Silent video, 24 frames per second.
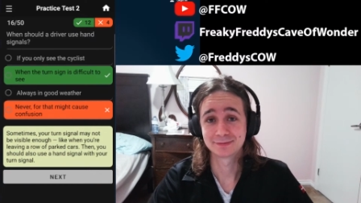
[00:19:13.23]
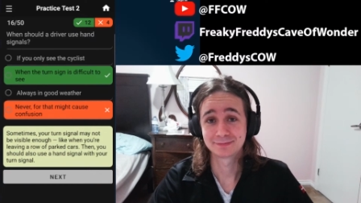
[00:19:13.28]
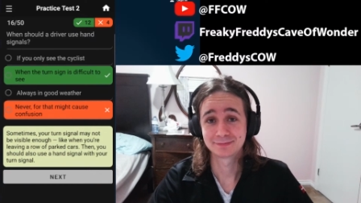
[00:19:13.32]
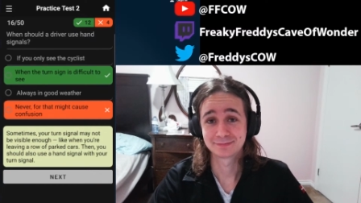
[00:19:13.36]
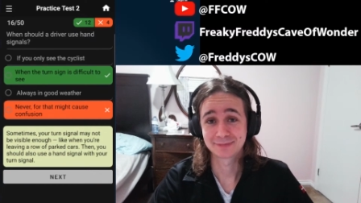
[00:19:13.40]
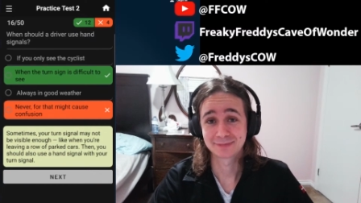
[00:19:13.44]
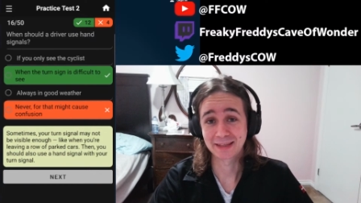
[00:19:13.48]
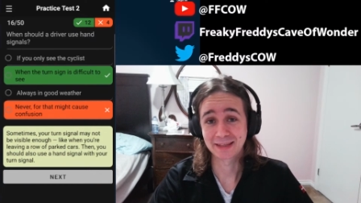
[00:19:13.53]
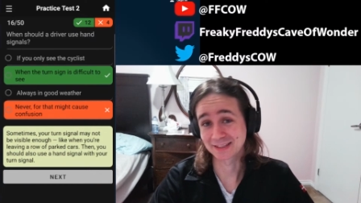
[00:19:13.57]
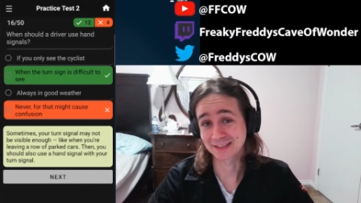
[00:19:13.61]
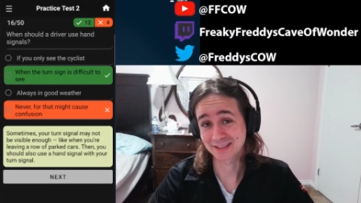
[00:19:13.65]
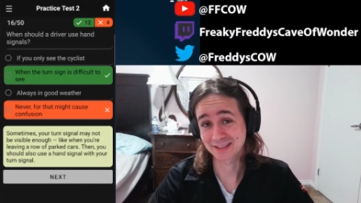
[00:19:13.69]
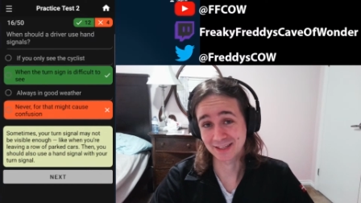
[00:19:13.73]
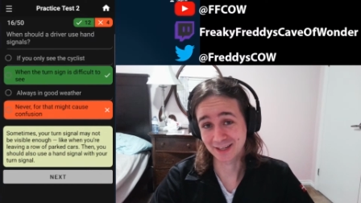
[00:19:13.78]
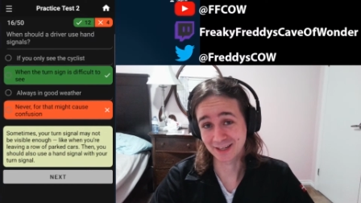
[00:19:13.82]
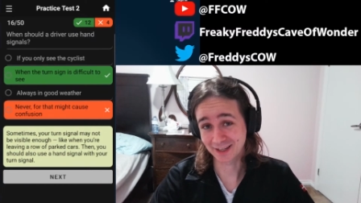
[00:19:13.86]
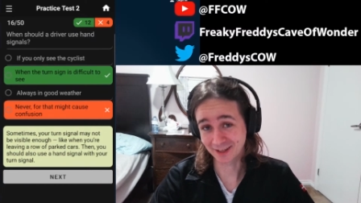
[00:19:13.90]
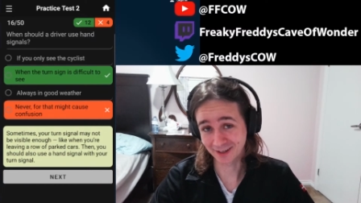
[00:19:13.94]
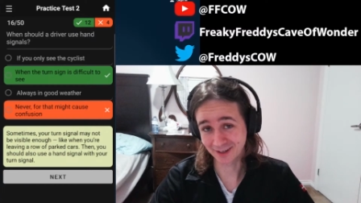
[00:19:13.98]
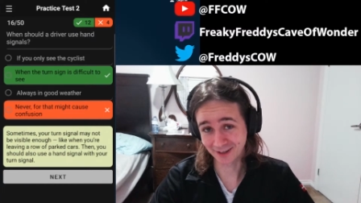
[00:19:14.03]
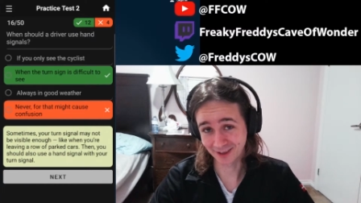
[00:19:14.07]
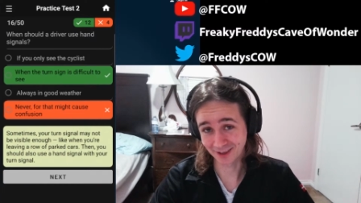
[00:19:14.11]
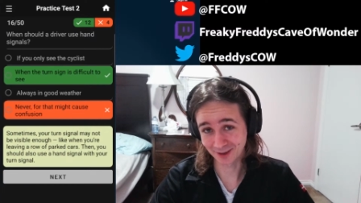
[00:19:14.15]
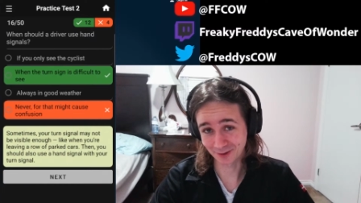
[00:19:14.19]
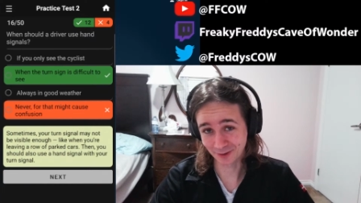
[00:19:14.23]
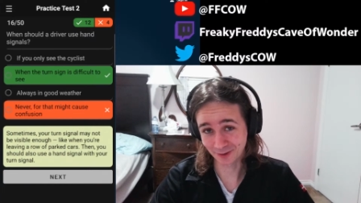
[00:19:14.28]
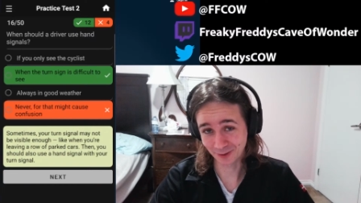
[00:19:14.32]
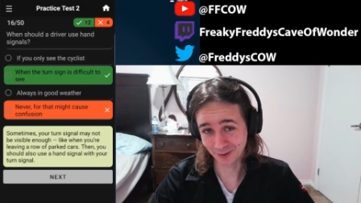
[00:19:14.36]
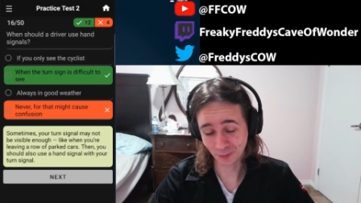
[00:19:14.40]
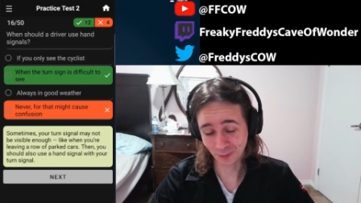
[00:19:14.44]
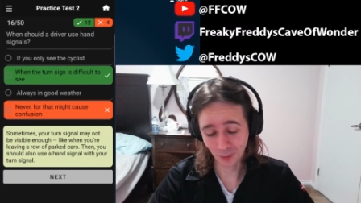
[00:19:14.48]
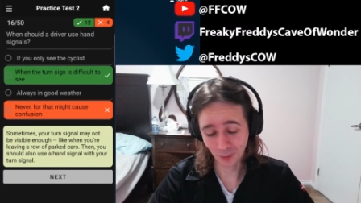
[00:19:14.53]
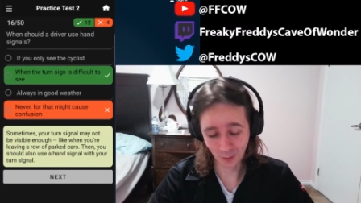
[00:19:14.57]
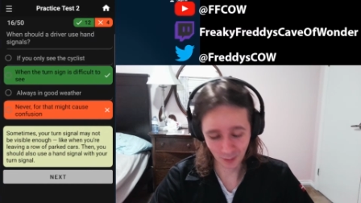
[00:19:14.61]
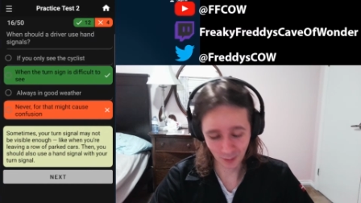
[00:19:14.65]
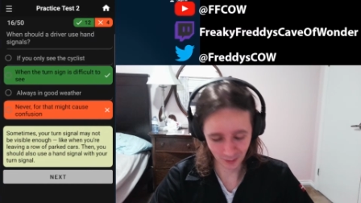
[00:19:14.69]
Guess I got another one
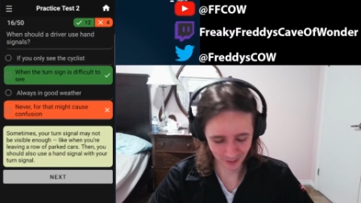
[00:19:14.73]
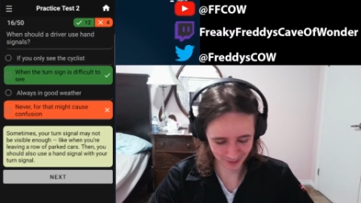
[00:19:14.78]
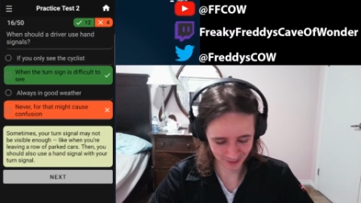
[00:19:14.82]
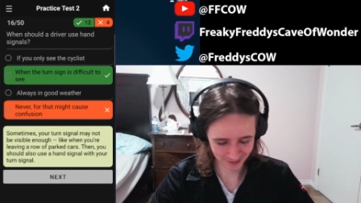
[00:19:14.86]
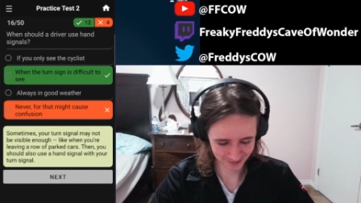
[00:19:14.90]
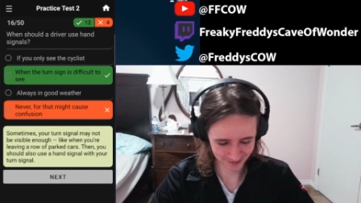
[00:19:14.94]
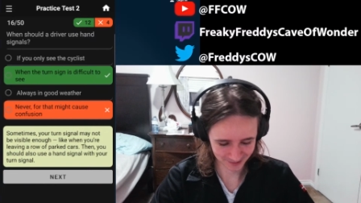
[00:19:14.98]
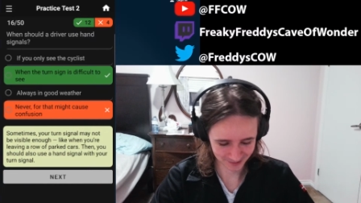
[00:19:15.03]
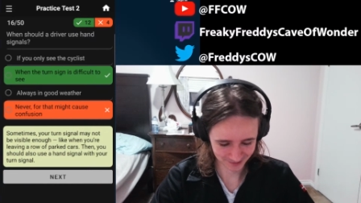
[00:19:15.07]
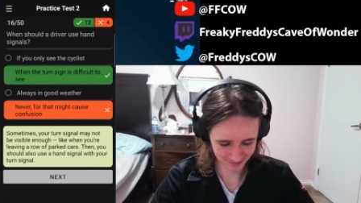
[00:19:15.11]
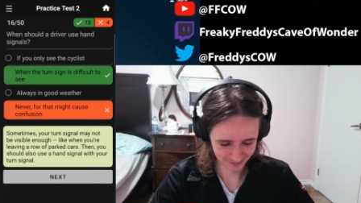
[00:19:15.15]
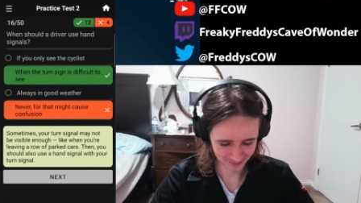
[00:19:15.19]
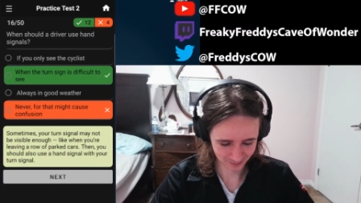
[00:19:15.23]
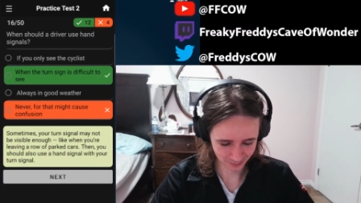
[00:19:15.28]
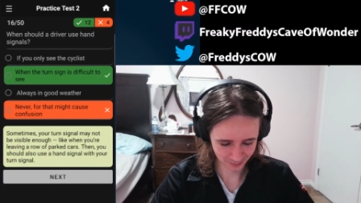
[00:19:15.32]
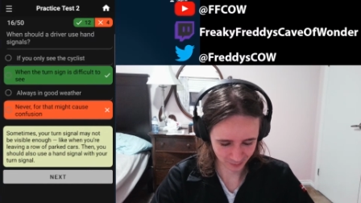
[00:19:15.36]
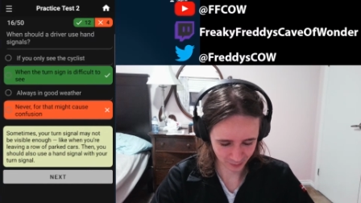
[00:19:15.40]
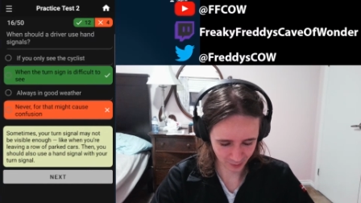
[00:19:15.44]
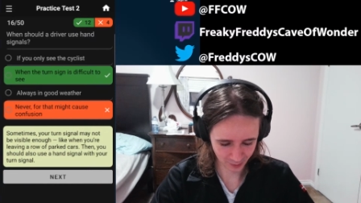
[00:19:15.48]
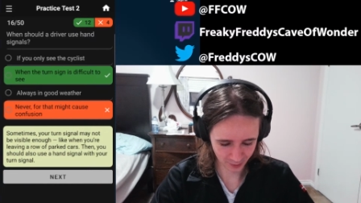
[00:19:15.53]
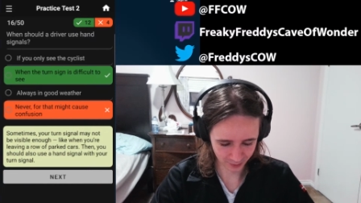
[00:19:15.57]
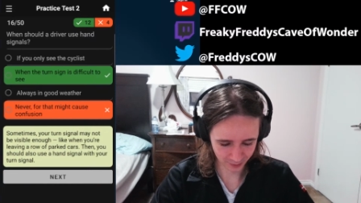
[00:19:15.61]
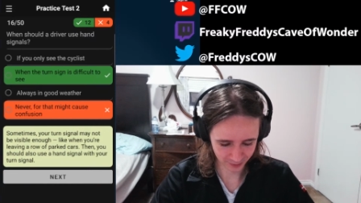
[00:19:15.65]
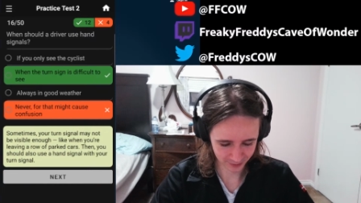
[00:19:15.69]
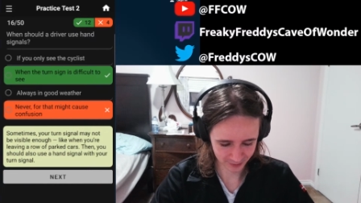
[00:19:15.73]
wrong.